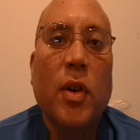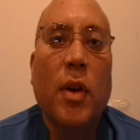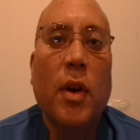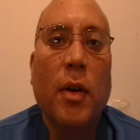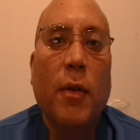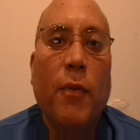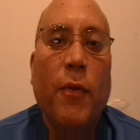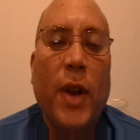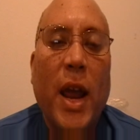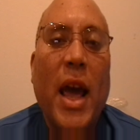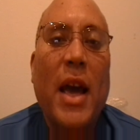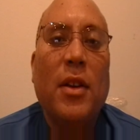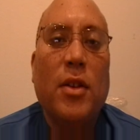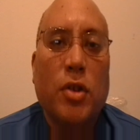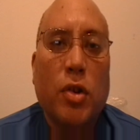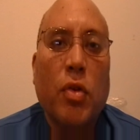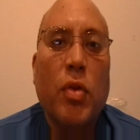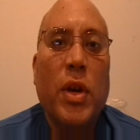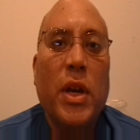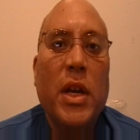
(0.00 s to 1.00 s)
your flat
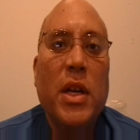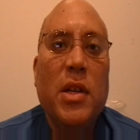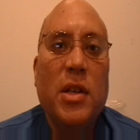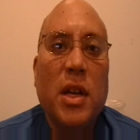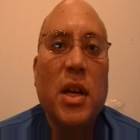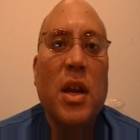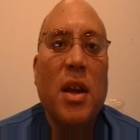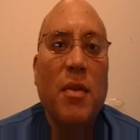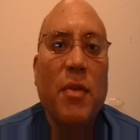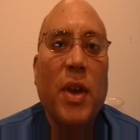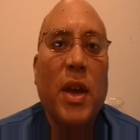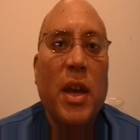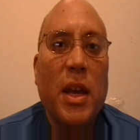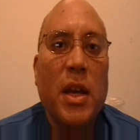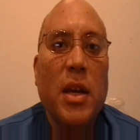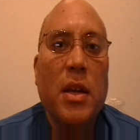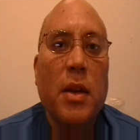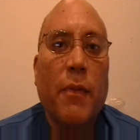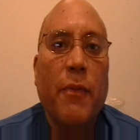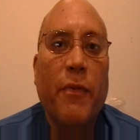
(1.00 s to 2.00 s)
screen
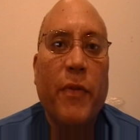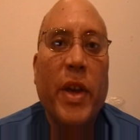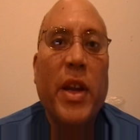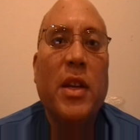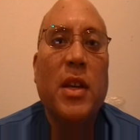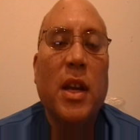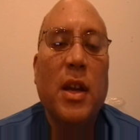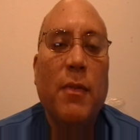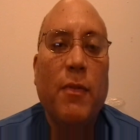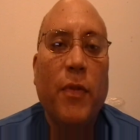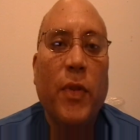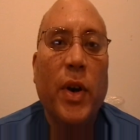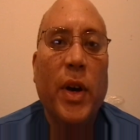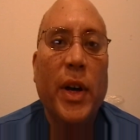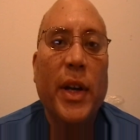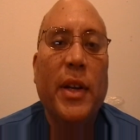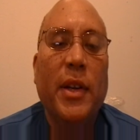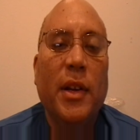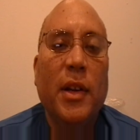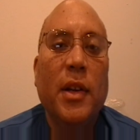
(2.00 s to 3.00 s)
TV, your 50
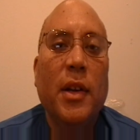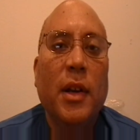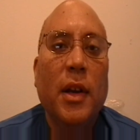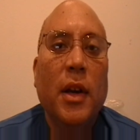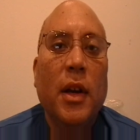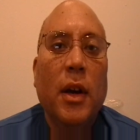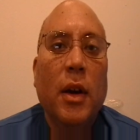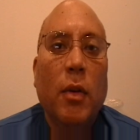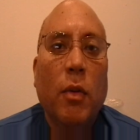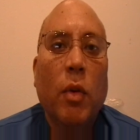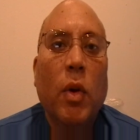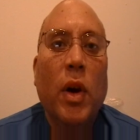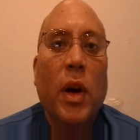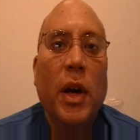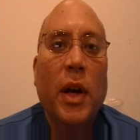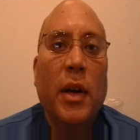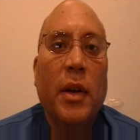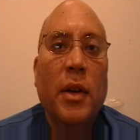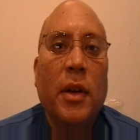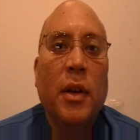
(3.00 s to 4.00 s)
foot
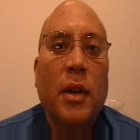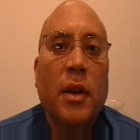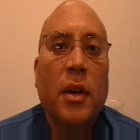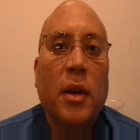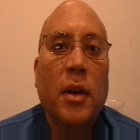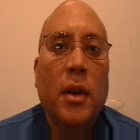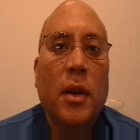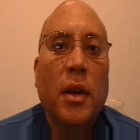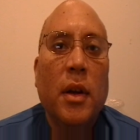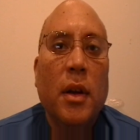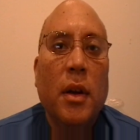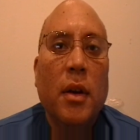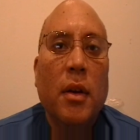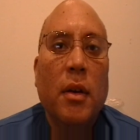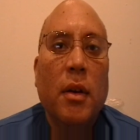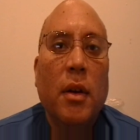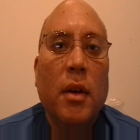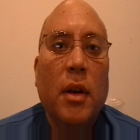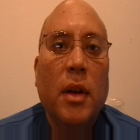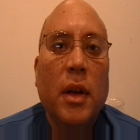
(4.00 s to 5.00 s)
one,
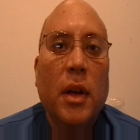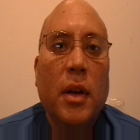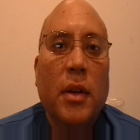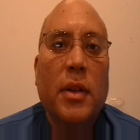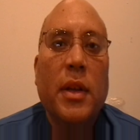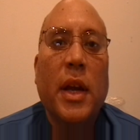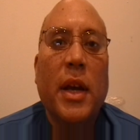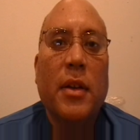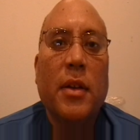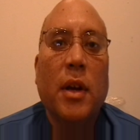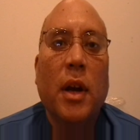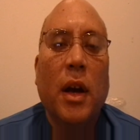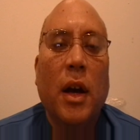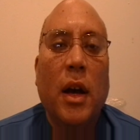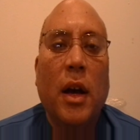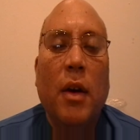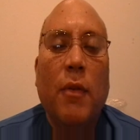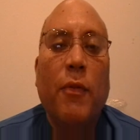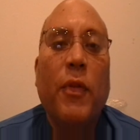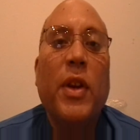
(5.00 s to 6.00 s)
that
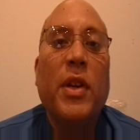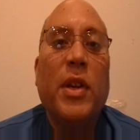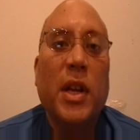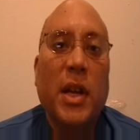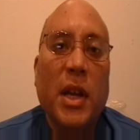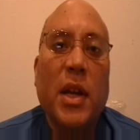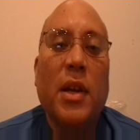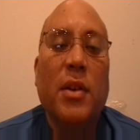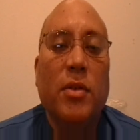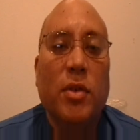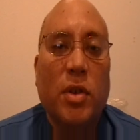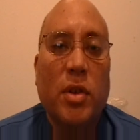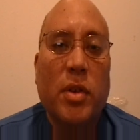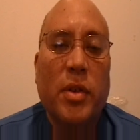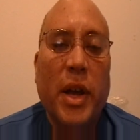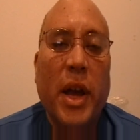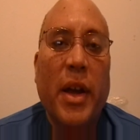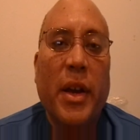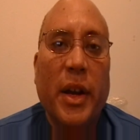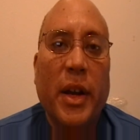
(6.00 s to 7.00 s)
uh, 50
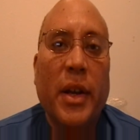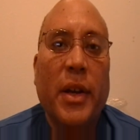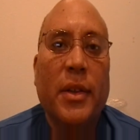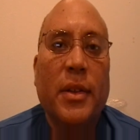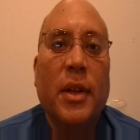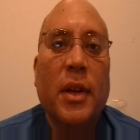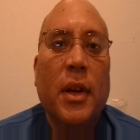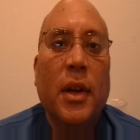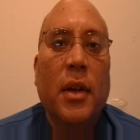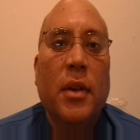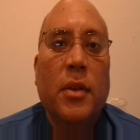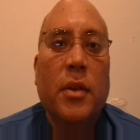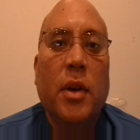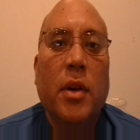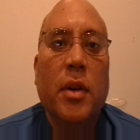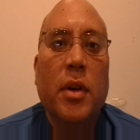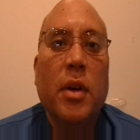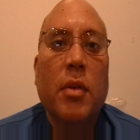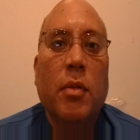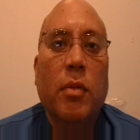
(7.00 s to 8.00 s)
inch that is.
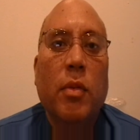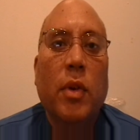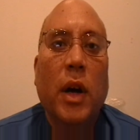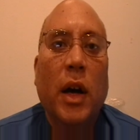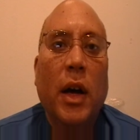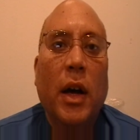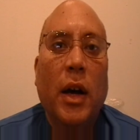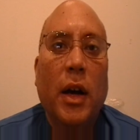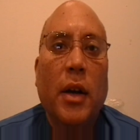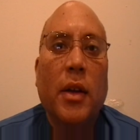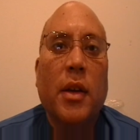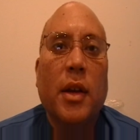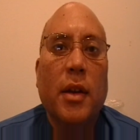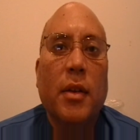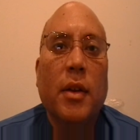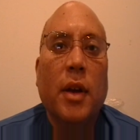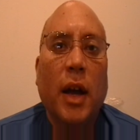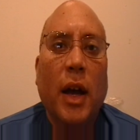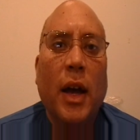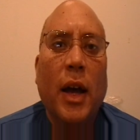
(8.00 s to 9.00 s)
So you uh,
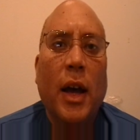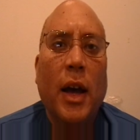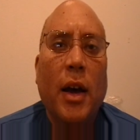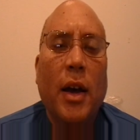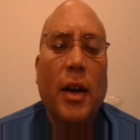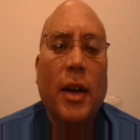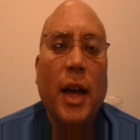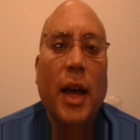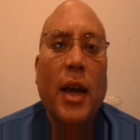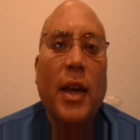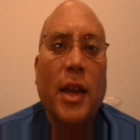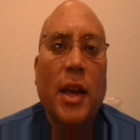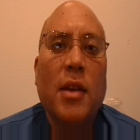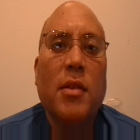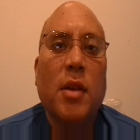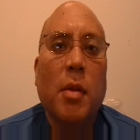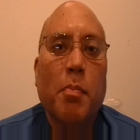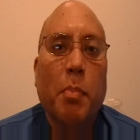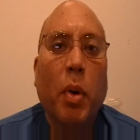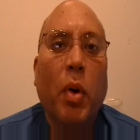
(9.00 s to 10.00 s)
can uh,
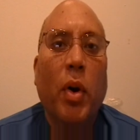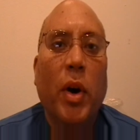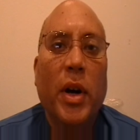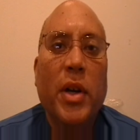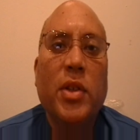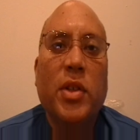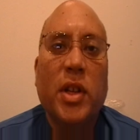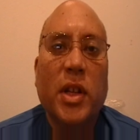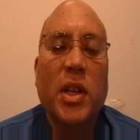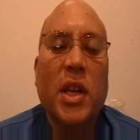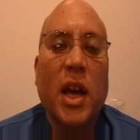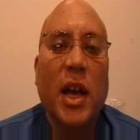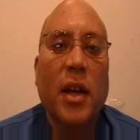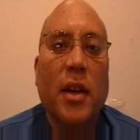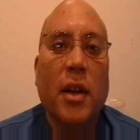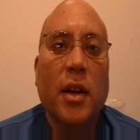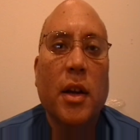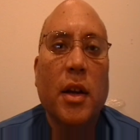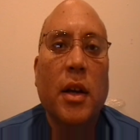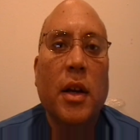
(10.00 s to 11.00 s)
get the boys
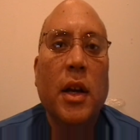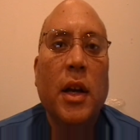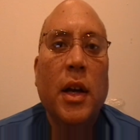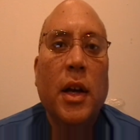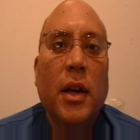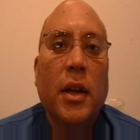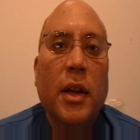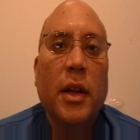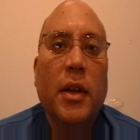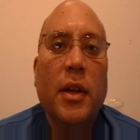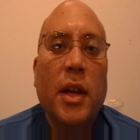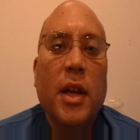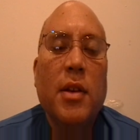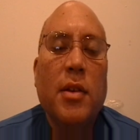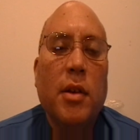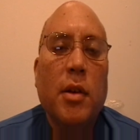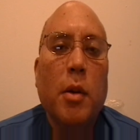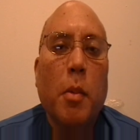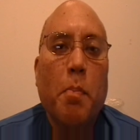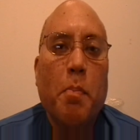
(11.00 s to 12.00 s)
together and
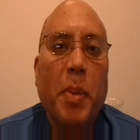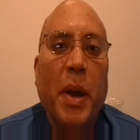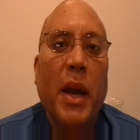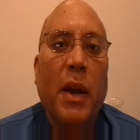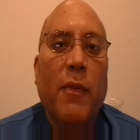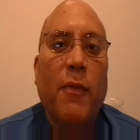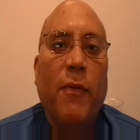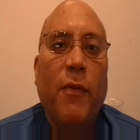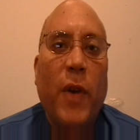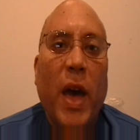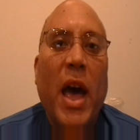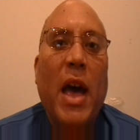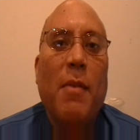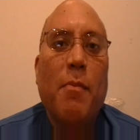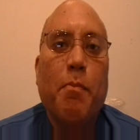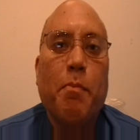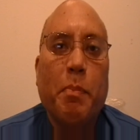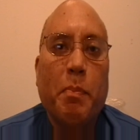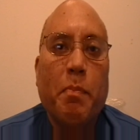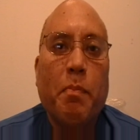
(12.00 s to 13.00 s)
get your big
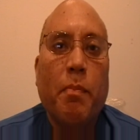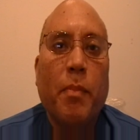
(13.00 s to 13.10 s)
fat